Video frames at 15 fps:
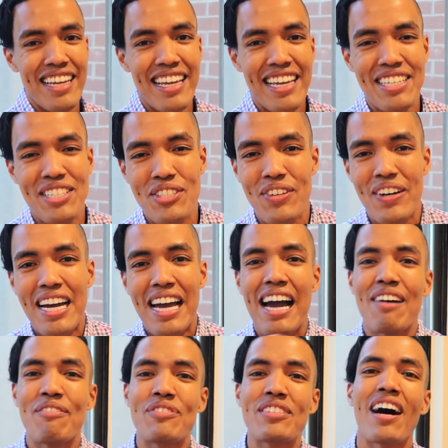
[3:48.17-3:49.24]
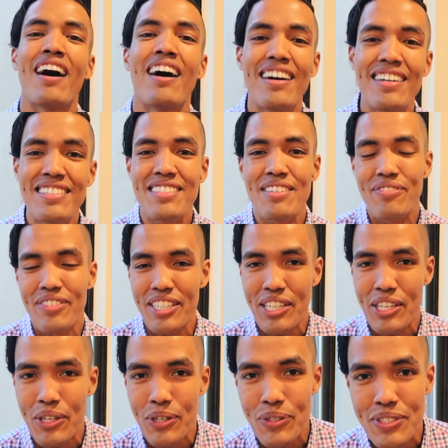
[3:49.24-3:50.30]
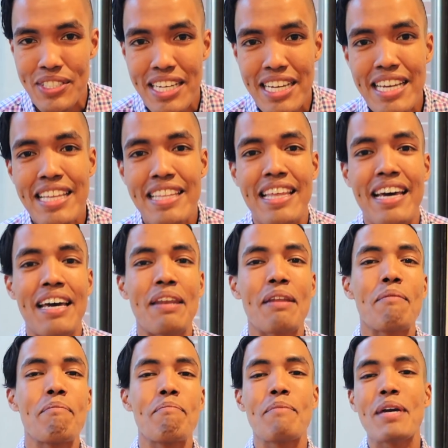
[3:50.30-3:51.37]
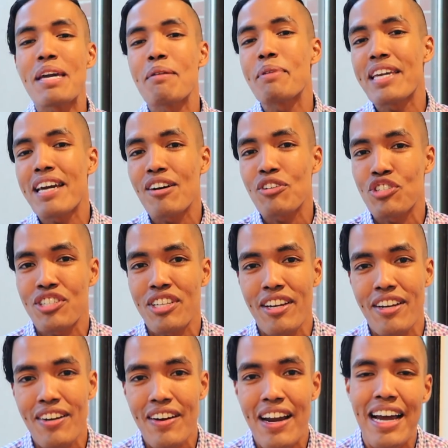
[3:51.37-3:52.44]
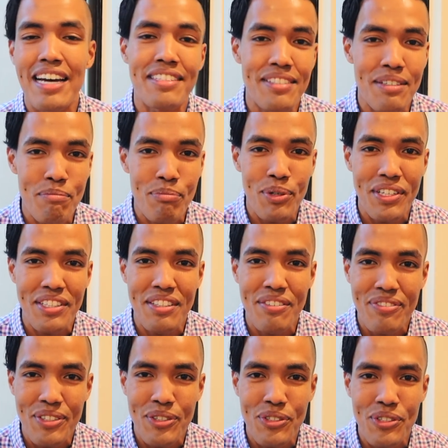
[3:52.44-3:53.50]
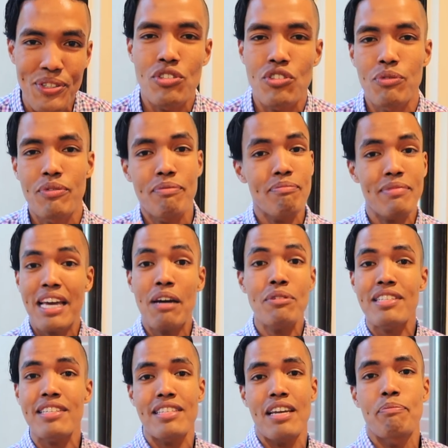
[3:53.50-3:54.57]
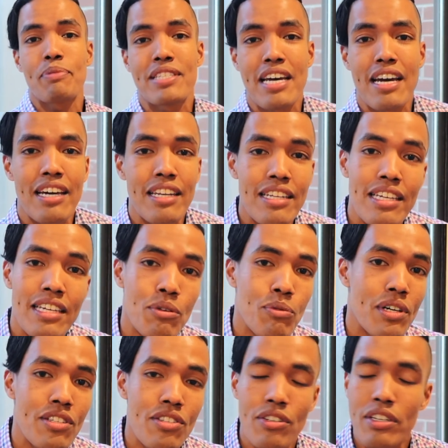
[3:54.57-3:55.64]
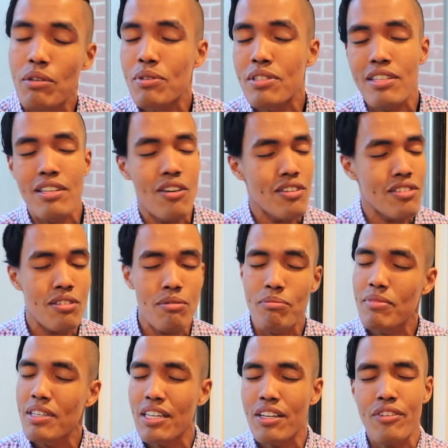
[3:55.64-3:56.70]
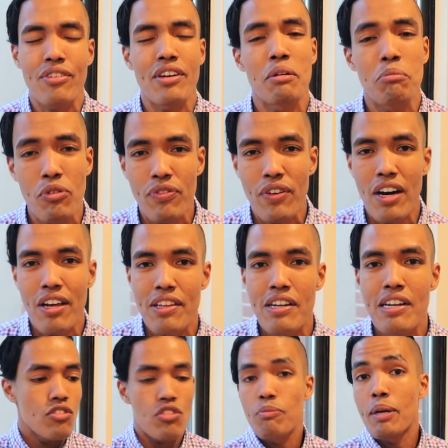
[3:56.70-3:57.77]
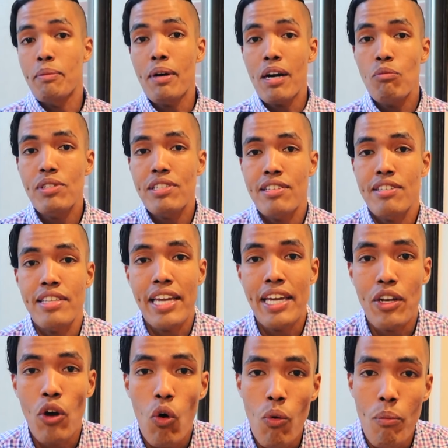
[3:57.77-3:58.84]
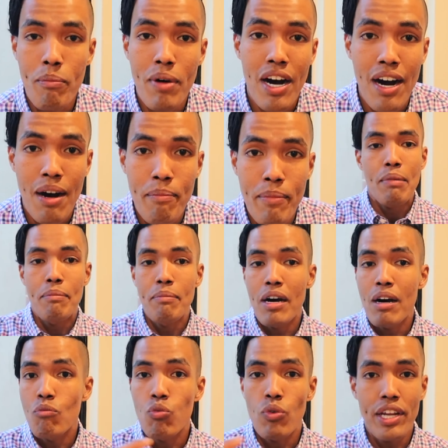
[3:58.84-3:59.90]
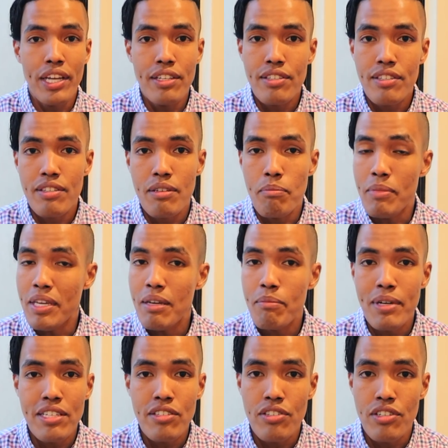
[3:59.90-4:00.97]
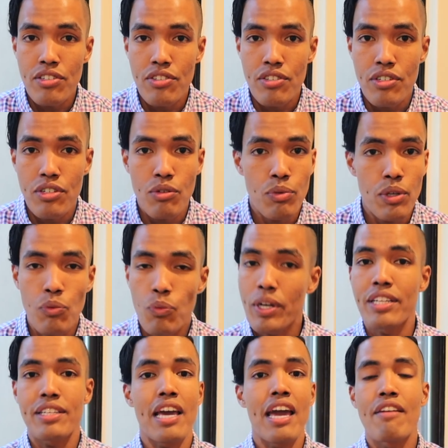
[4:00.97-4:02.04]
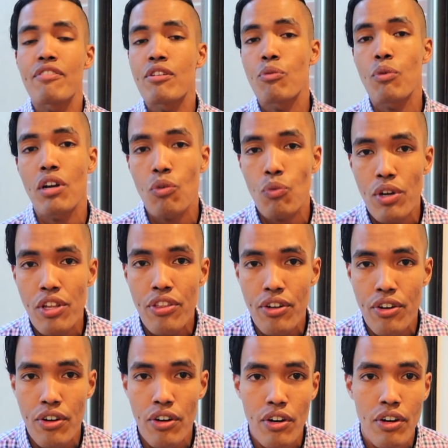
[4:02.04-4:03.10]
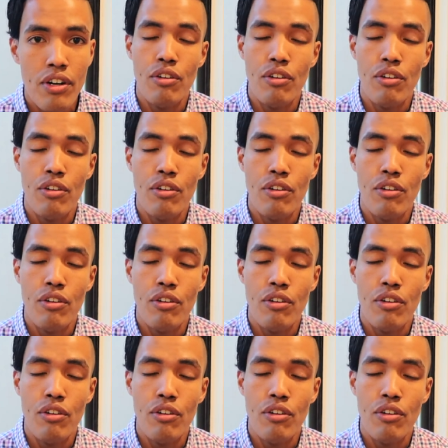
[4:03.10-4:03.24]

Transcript: And so I have tons of videos that maybe I'll share at some point in the future. So that was the type of dad he was. So he was an awesome, incredible father. So my mom was a stay-at-home mom. My mom raised me and my sister. We went everywhere with her.